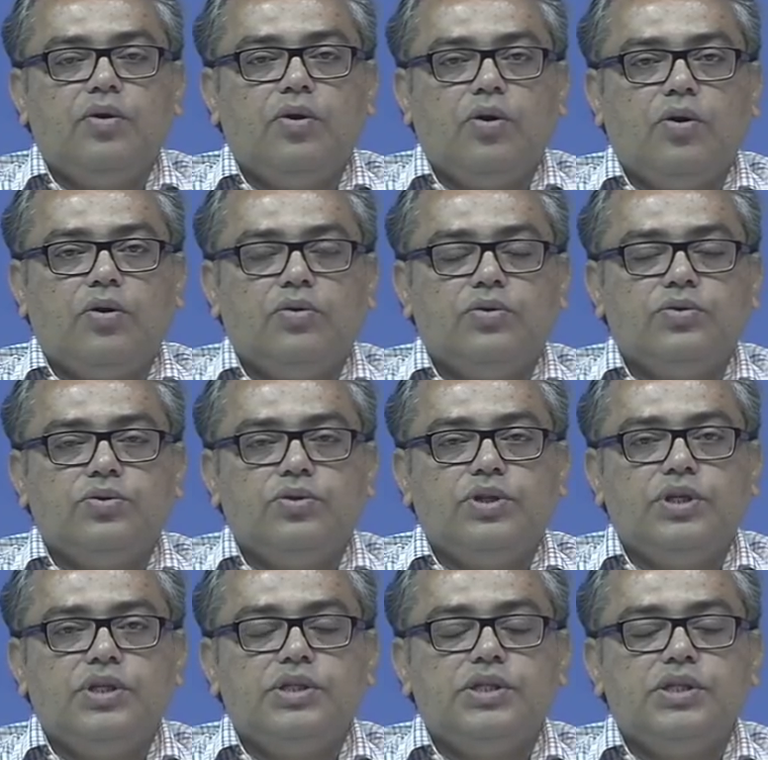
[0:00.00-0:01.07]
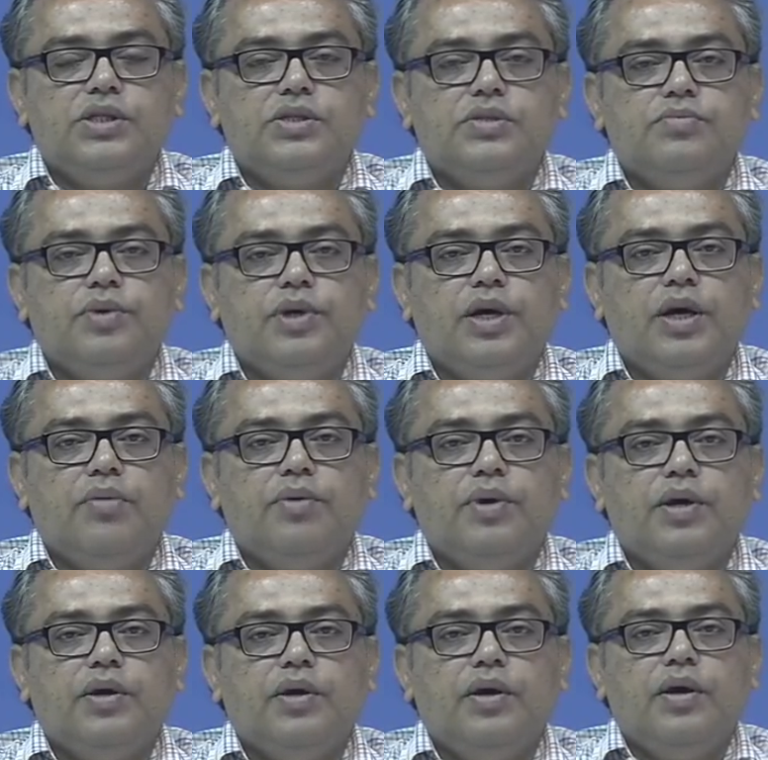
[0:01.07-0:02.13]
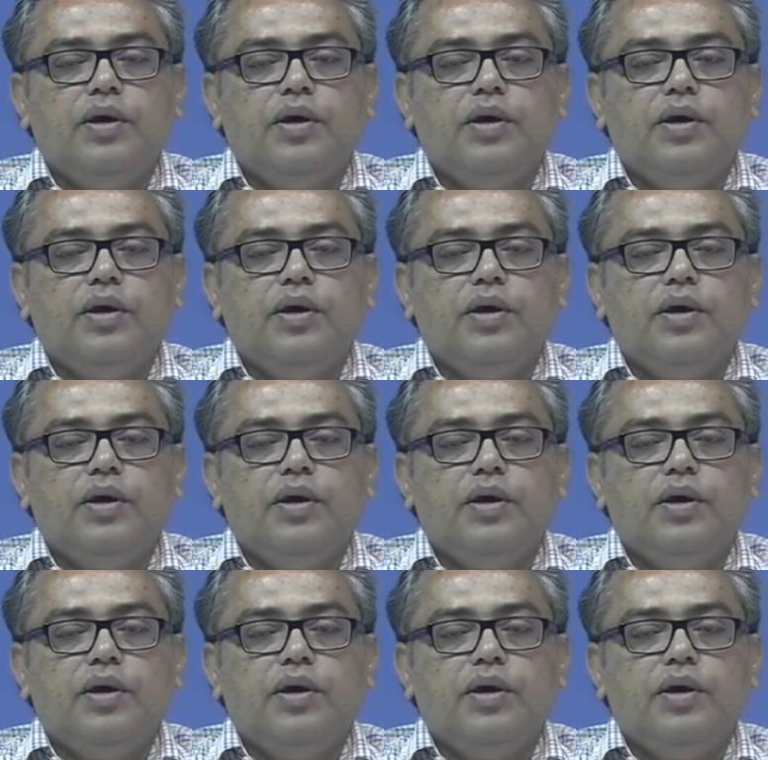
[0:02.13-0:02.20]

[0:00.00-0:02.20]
not. So, this is becoming